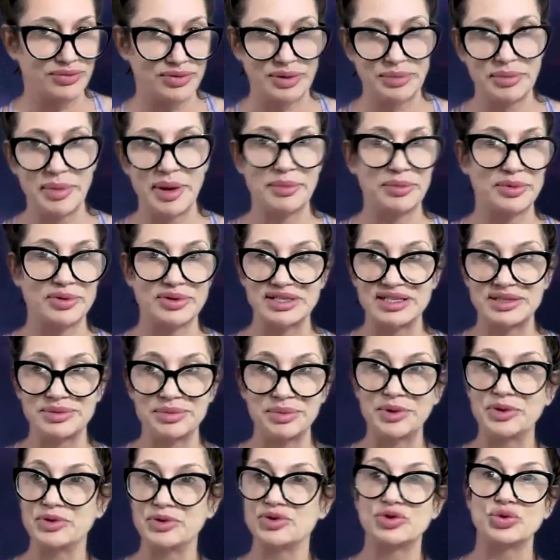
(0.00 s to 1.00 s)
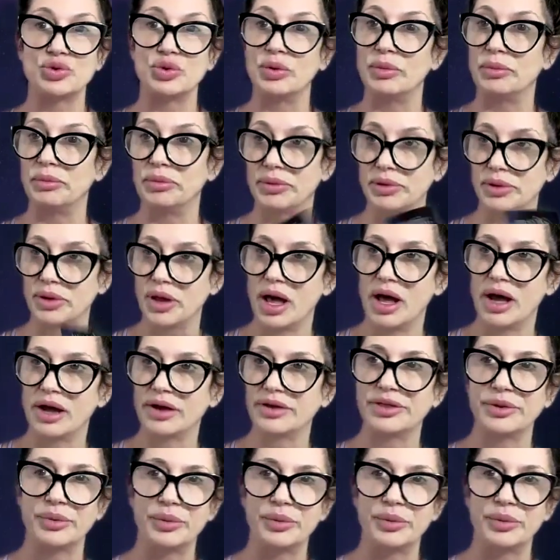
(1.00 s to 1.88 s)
Remember, a spiritual block,